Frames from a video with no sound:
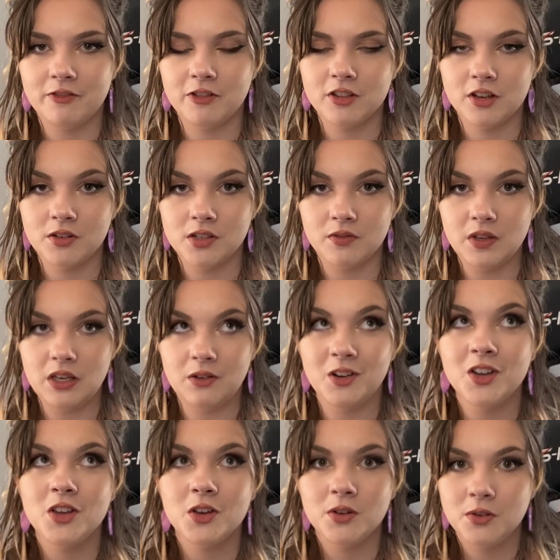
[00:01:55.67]
for those of you
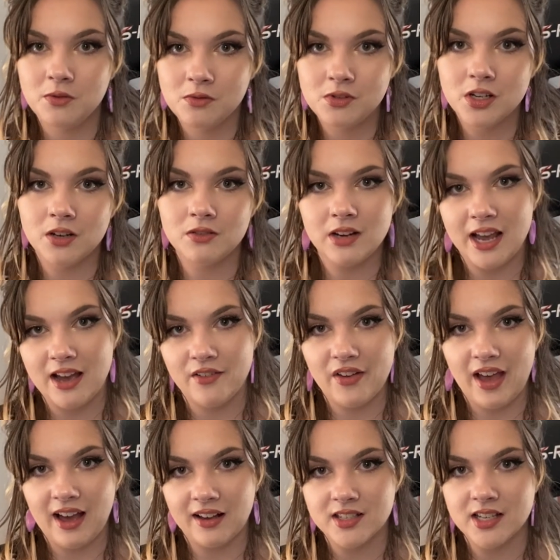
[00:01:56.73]
who don't have
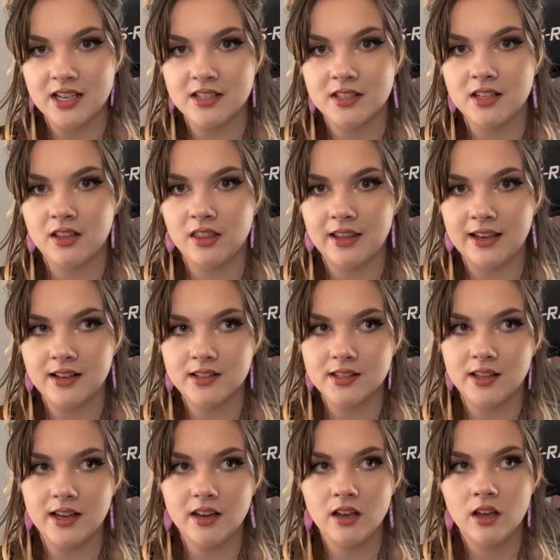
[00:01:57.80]
access to things
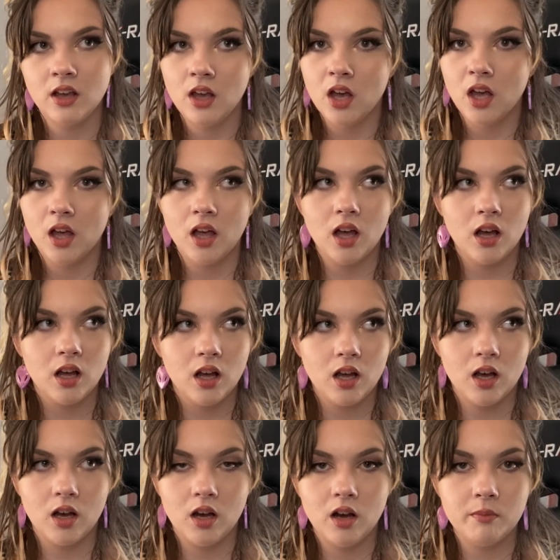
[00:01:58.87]
like
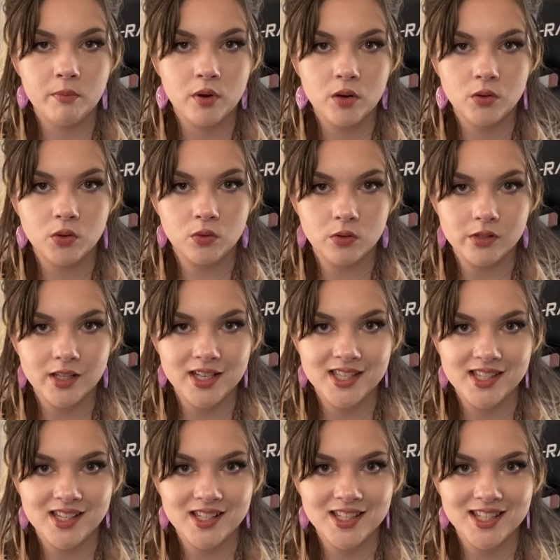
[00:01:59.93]
a Pro Tools
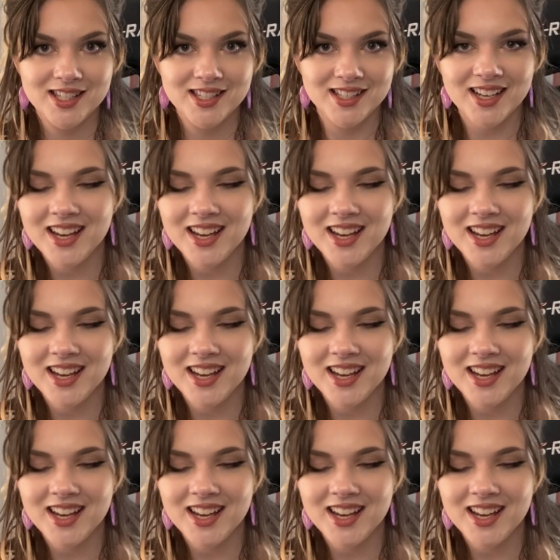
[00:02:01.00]
license.